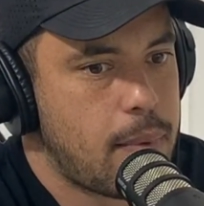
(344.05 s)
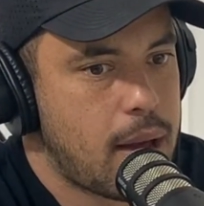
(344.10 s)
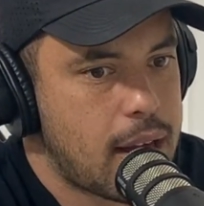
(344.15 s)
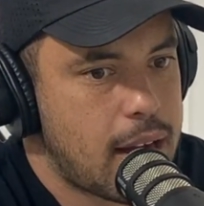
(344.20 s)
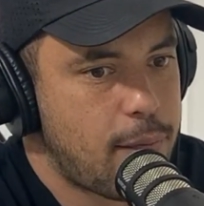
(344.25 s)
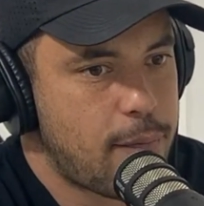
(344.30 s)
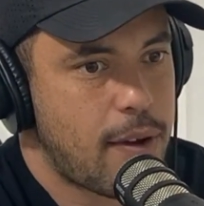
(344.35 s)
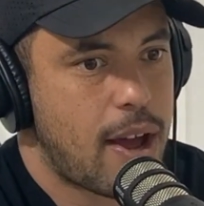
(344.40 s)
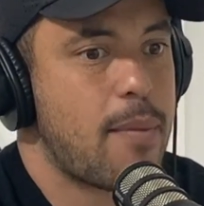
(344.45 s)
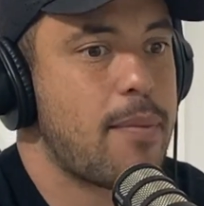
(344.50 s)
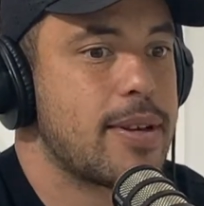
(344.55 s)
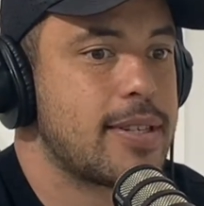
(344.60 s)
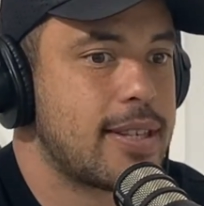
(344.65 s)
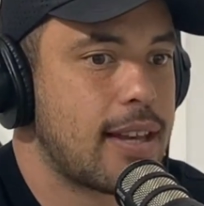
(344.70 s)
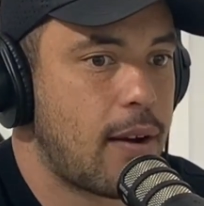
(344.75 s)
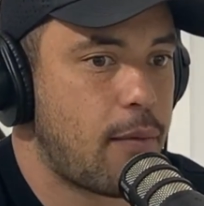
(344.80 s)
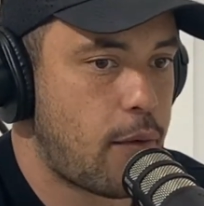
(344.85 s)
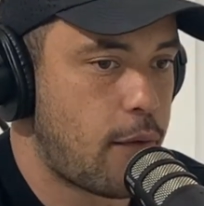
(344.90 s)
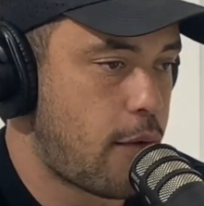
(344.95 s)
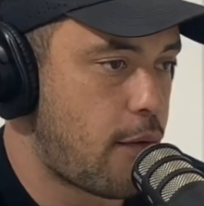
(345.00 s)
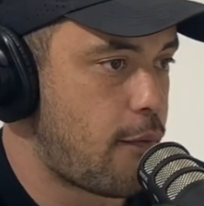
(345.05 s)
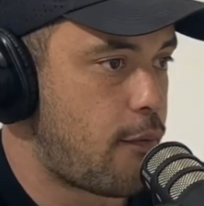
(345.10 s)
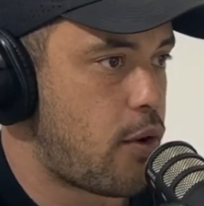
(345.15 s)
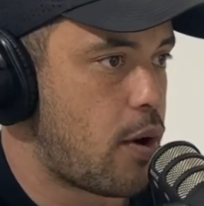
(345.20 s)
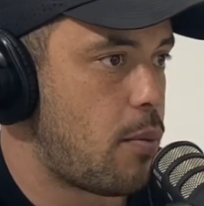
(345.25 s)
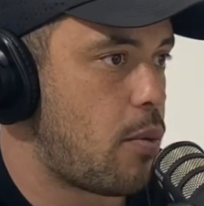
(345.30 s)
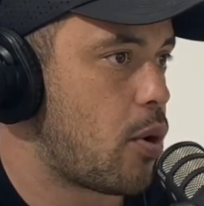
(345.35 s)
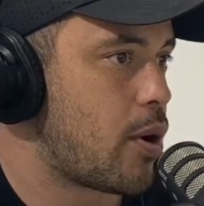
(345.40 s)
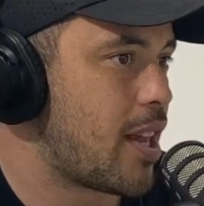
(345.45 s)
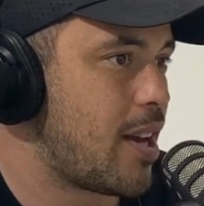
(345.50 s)
and I found myself within
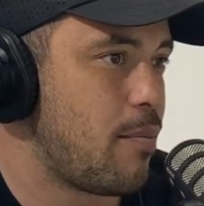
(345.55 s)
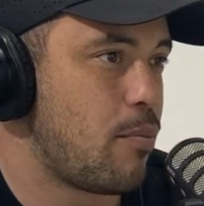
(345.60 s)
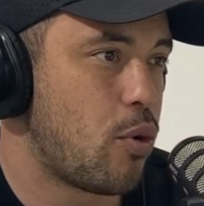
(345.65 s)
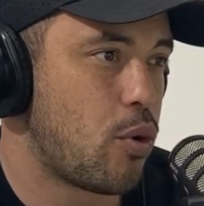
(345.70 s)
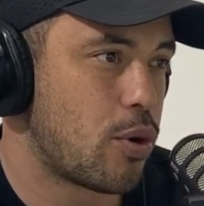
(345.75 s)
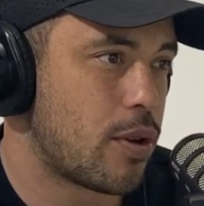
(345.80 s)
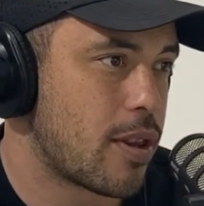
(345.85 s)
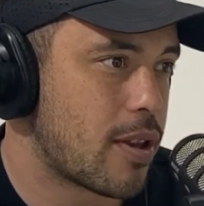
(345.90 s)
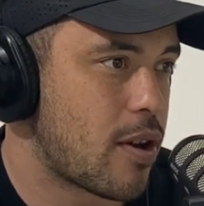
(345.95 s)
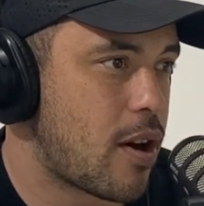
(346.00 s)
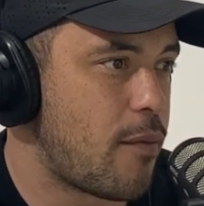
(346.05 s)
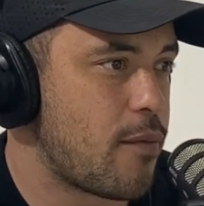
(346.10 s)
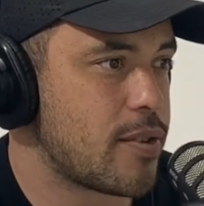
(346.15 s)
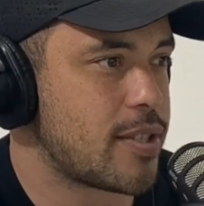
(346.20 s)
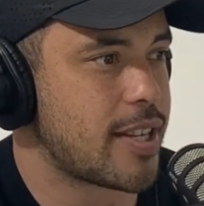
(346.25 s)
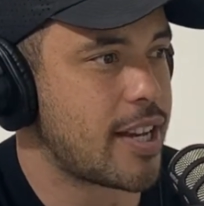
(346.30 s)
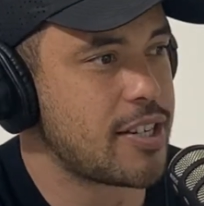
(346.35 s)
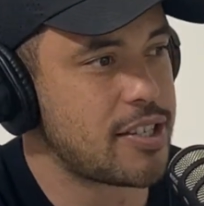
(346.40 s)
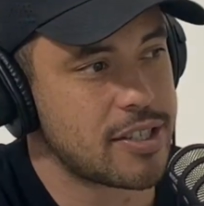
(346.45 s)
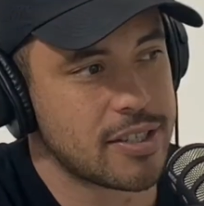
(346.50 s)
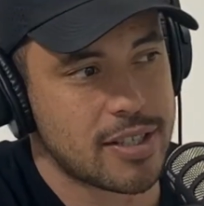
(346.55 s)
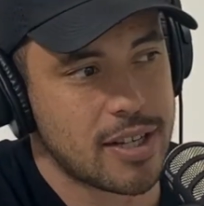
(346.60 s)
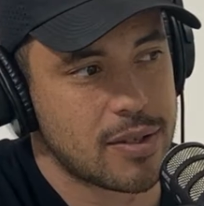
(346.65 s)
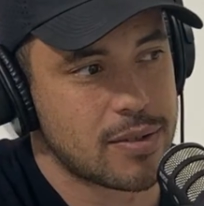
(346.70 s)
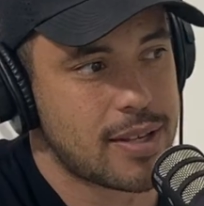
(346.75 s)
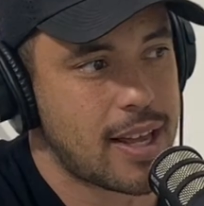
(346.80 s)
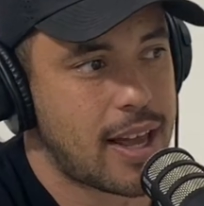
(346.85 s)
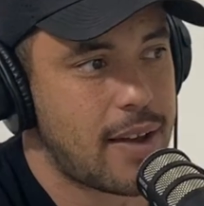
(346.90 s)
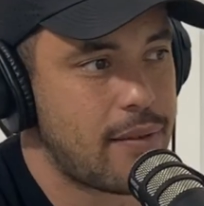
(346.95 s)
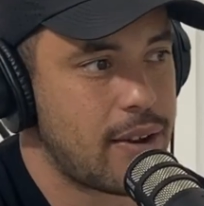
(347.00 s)
football getting bored of the conversations I
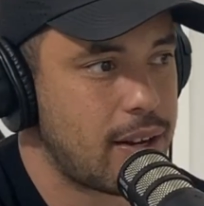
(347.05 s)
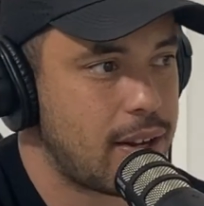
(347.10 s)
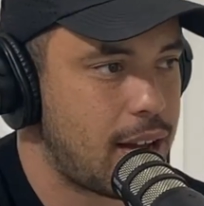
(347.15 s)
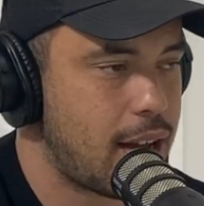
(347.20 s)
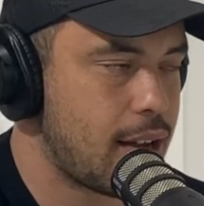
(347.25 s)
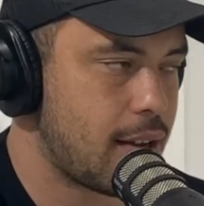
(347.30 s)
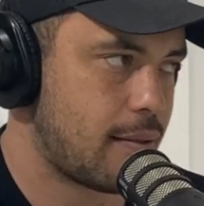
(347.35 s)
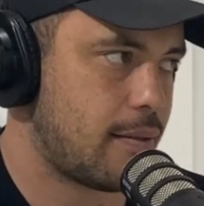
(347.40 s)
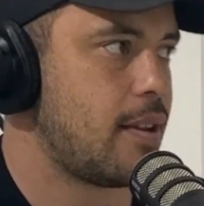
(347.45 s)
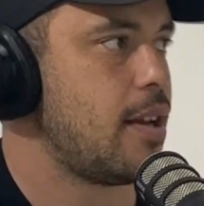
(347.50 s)
was having. Like,